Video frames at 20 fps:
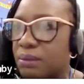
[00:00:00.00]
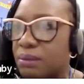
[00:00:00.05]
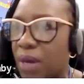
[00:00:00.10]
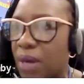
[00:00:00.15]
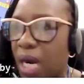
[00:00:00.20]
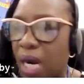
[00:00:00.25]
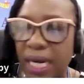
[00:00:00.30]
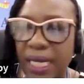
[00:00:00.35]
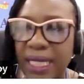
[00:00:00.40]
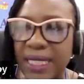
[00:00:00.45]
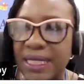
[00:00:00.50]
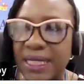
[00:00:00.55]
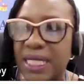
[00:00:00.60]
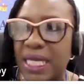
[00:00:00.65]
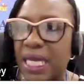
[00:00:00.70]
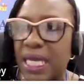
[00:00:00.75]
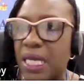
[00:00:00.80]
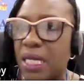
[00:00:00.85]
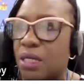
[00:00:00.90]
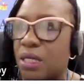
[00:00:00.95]

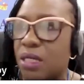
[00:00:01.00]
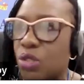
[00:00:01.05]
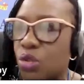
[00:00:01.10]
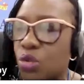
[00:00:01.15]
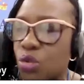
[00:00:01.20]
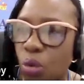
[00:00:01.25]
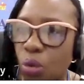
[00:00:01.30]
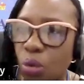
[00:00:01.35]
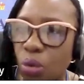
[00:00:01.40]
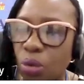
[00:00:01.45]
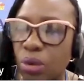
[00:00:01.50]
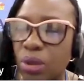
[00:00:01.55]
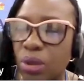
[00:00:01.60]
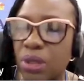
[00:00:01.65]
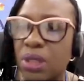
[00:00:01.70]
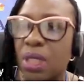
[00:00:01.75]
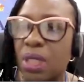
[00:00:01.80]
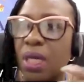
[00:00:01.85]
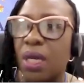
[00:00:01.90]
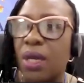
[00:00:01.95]
marketed,
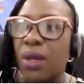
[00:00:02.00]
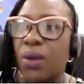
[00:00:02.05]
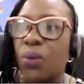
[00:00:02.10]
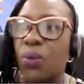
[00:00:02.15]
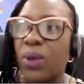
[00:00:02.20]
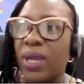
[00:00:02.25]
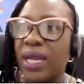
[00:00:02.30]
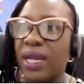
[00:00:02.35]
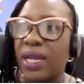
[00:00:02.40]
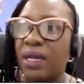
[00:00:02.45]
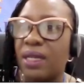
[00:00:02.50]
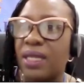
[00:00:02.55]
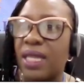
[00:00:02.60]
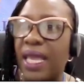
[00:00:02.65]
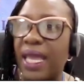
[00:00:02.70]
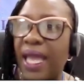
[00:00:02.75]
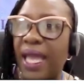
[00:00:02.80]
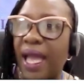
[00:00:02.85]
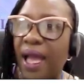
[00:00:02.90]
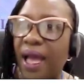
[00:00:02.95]
sold, where
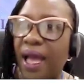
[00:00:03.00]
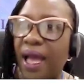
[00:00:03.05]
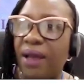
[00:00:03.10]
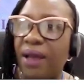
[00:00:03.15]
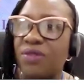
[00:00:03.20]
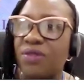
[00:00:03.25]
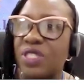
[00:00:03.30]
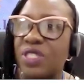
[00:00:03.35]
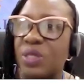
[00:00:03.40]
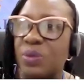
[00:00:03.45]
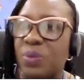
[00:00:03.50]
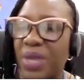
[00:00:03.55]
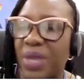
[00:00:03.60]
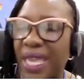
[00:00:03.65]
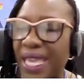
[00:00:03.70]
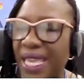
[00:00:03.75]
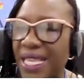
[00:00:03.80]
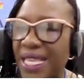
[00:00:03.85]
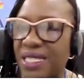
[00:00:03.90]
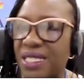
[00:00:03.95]
they have
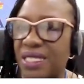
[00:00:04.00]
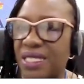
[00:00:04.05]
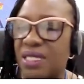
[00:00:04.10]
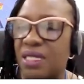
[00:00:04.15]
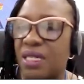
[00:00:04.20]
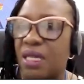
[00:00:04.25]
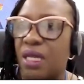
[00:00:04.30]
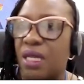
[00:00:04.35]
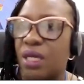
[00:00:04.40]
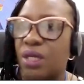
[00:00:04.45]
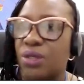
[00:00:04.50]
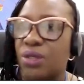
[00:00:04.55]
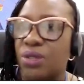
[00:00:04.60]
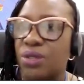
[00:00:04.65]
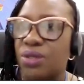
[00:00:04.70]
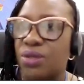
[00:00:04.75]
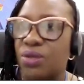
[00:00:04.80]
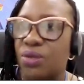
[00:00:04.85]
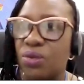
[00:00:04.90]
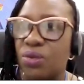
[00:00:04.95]
space
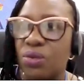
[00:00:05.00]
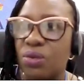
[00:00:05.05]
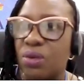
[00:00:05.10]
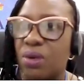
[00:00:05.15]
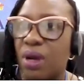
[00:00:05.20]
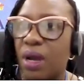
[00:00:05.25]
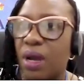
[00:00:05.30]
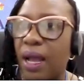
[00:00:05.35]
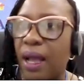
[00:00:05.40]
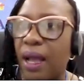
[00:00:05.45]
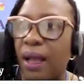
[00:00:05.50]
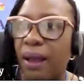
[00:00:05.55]
to